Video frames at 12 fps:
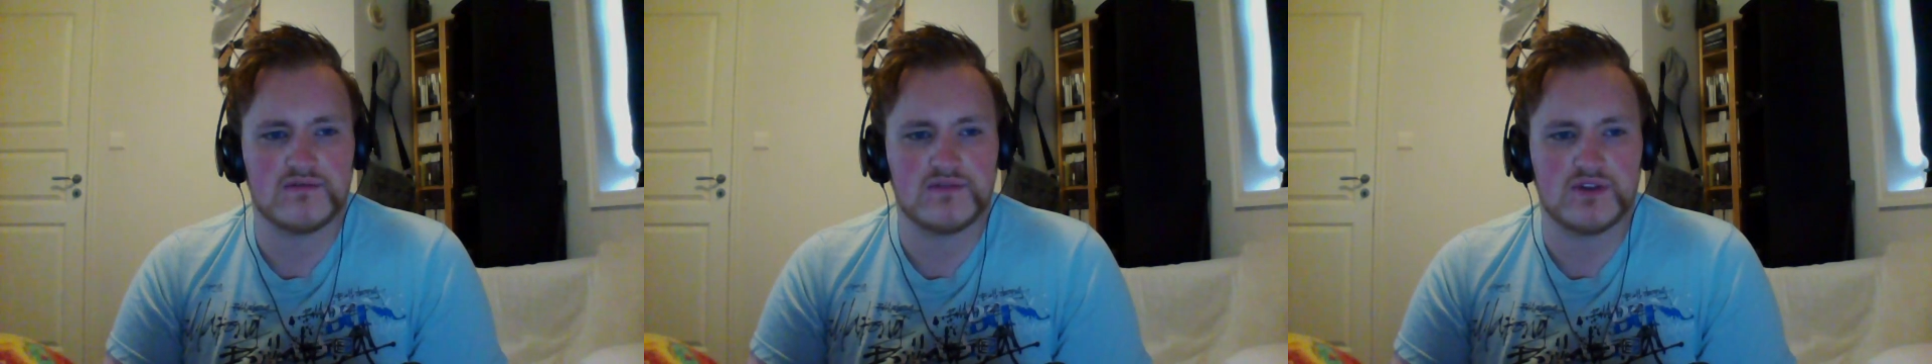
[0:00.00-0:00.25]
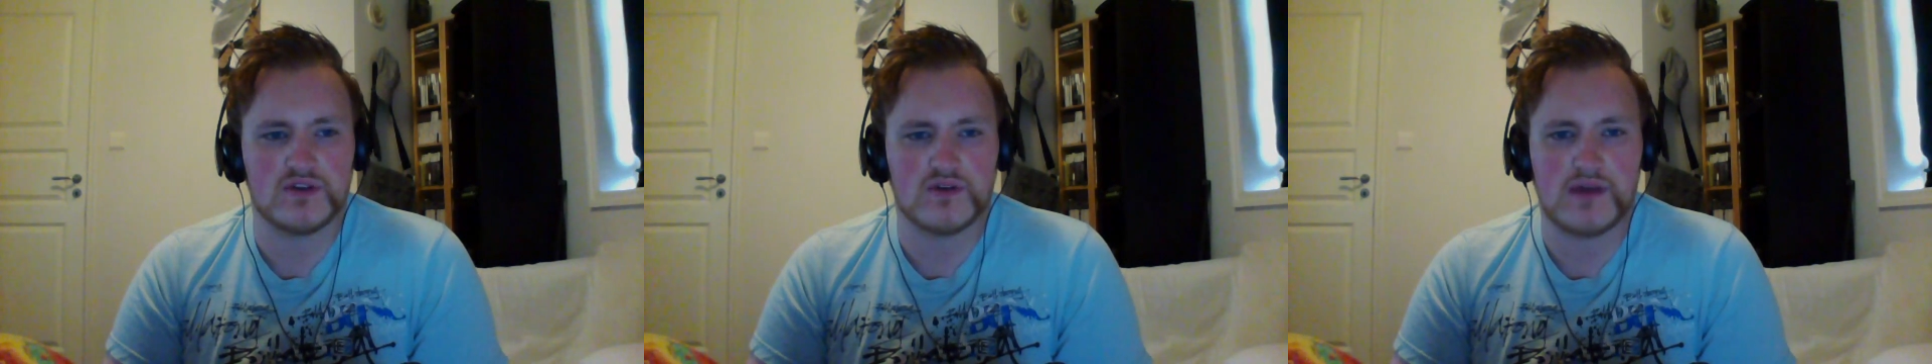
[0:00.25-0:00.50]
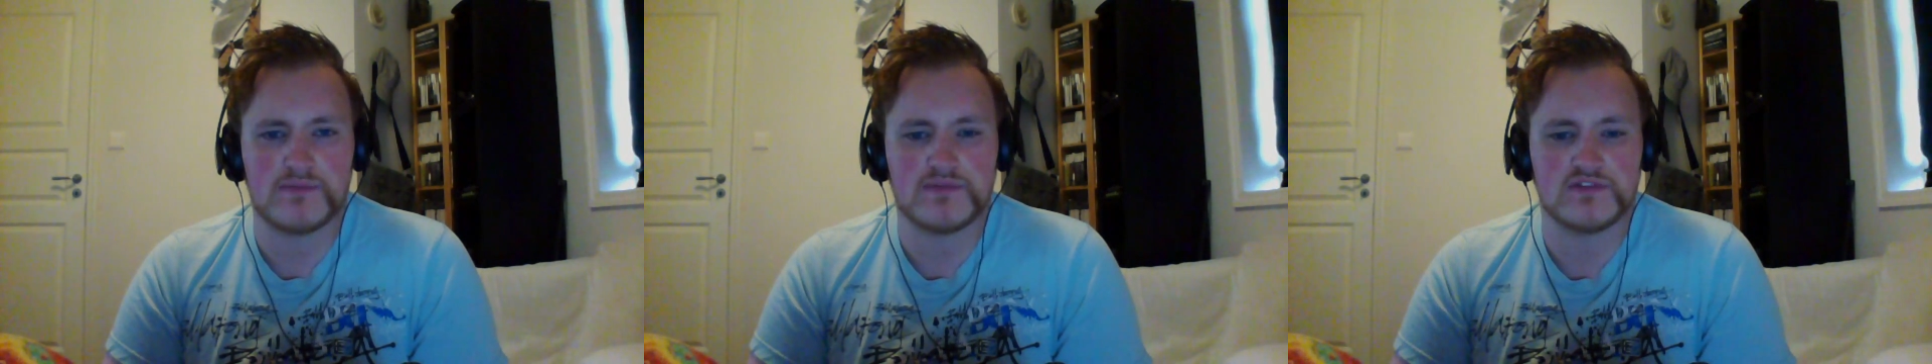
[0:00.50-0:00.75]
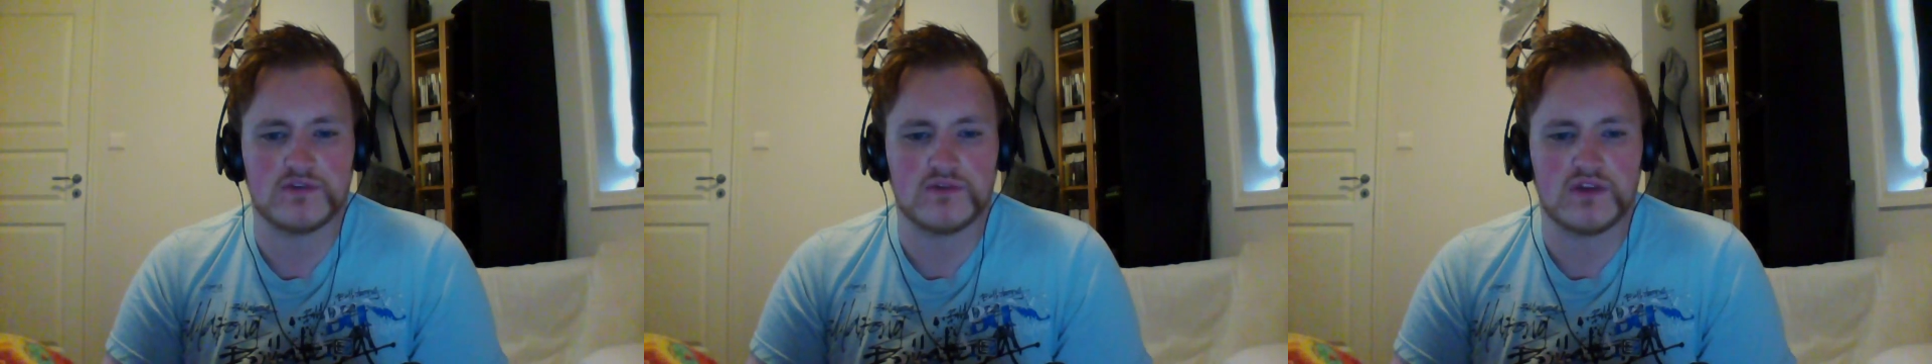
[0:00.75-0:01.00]
you know,
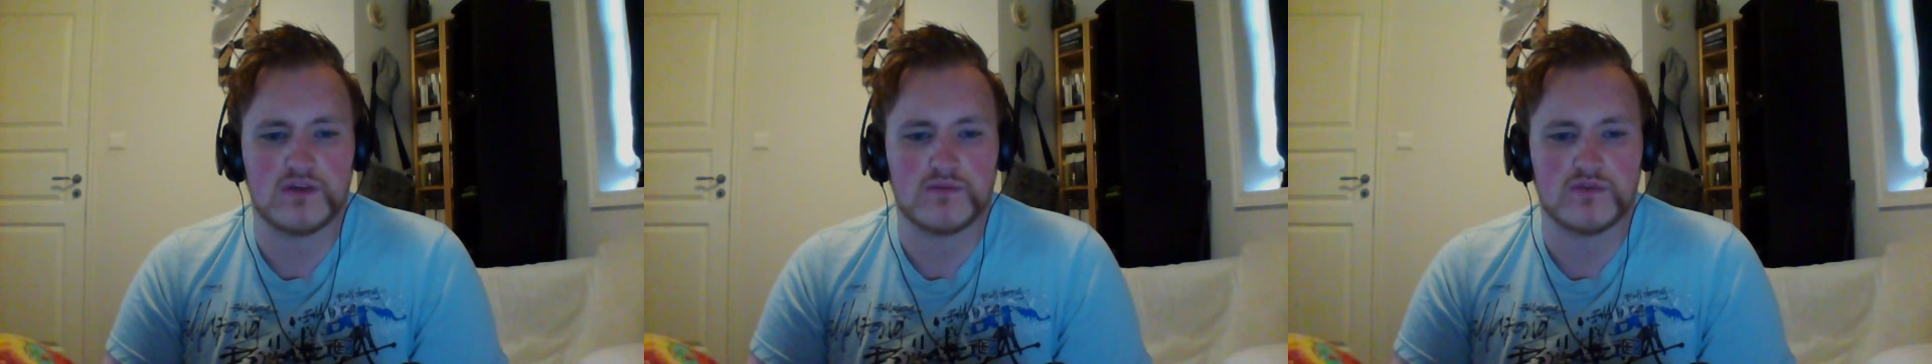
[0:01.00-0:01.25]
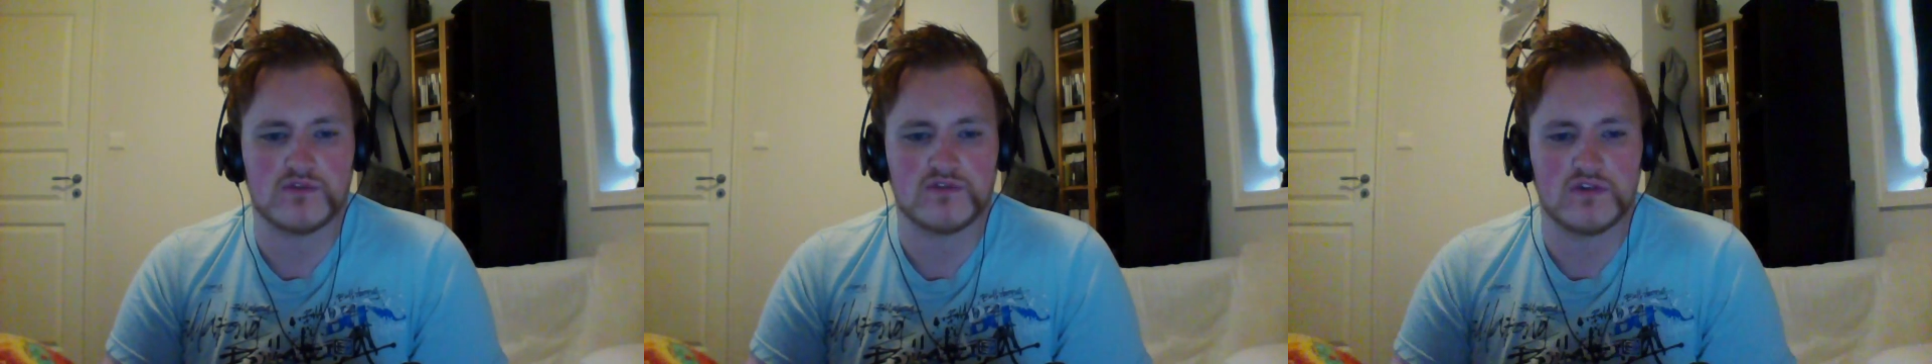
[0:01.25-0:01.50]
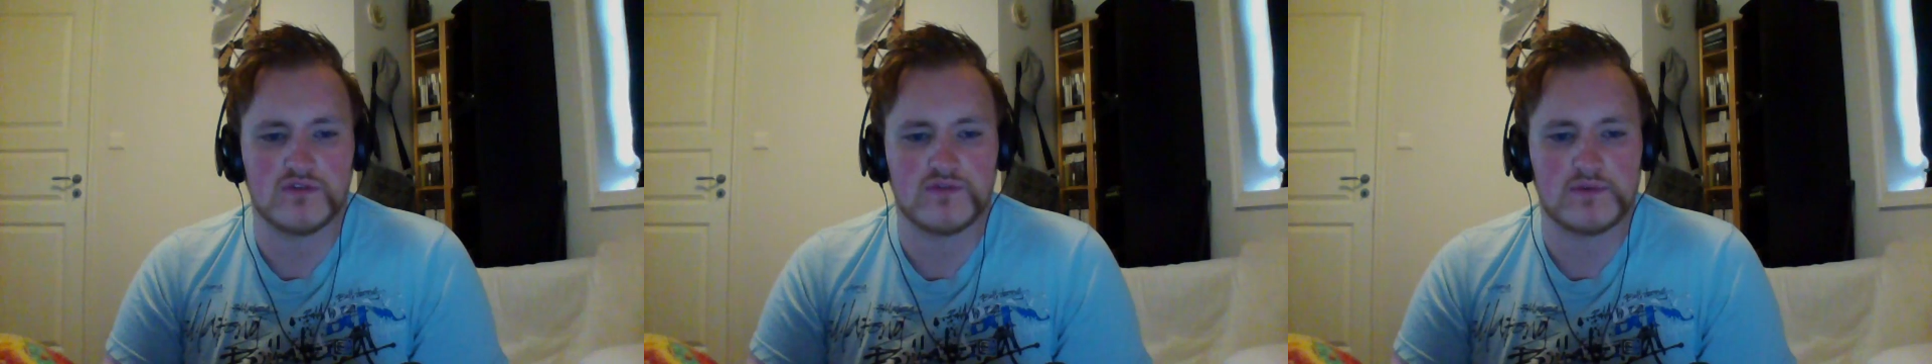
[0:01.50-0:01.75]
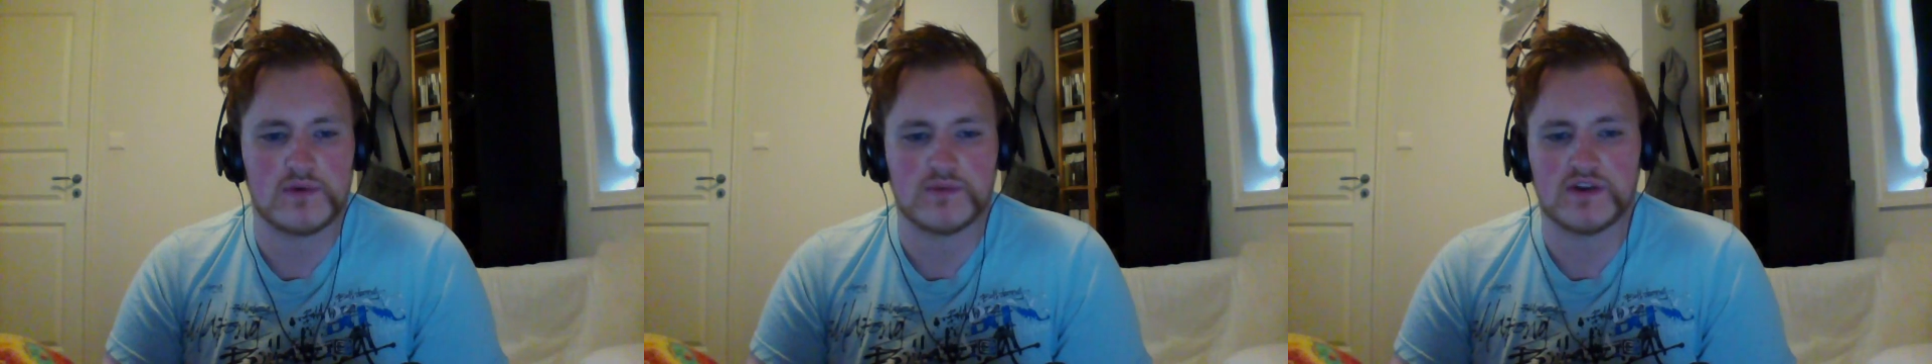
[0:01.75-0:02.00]
episode numbers of
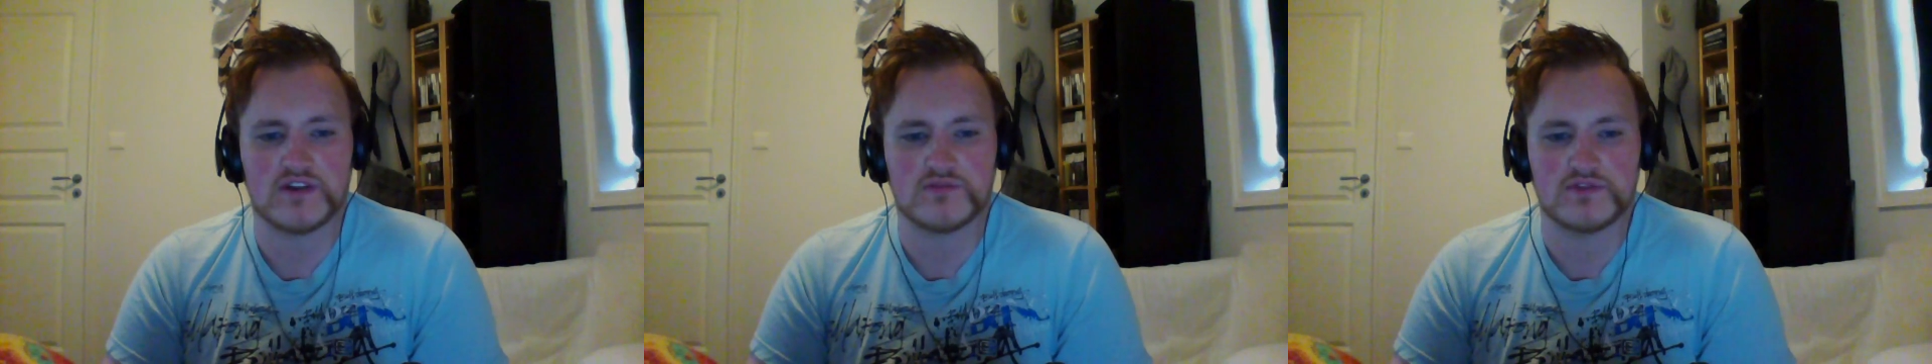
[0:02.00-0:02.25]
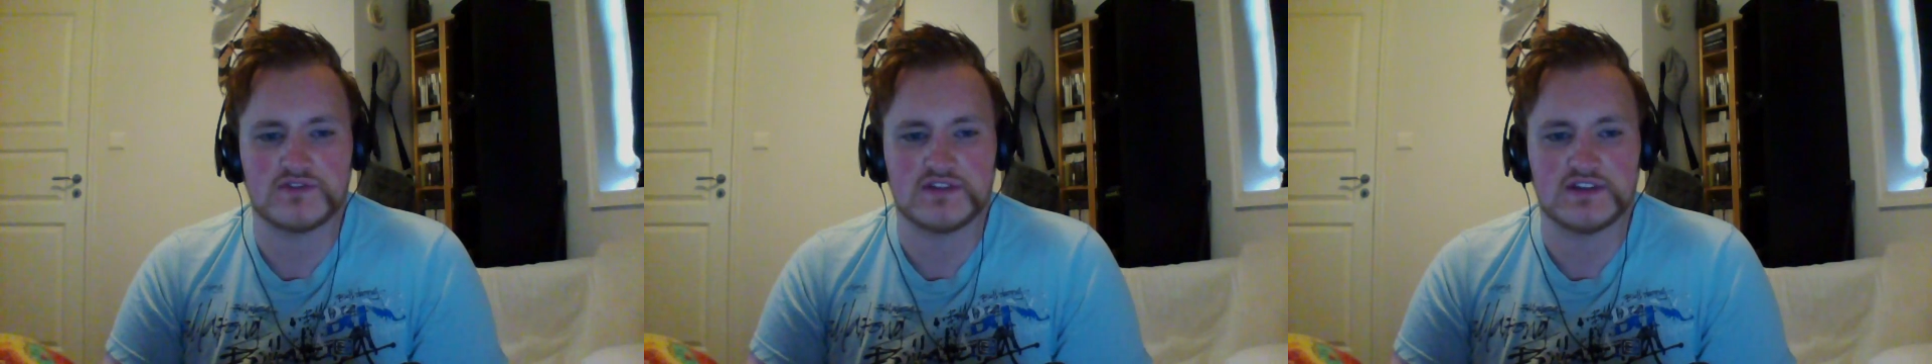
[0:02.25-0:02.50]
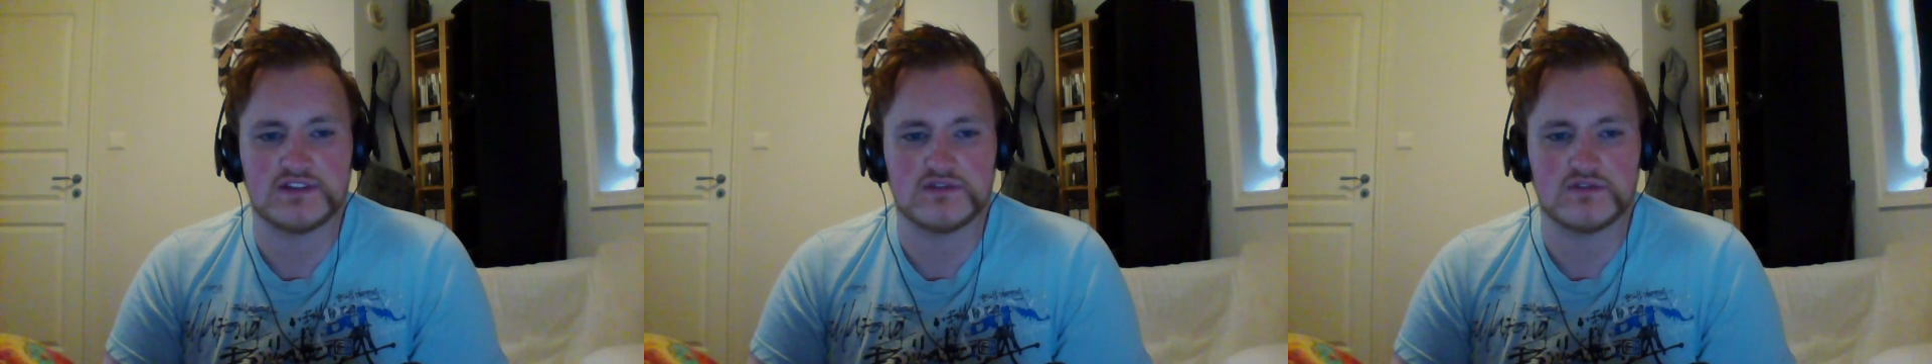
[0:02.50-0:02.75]
Rainbow Dash Presents,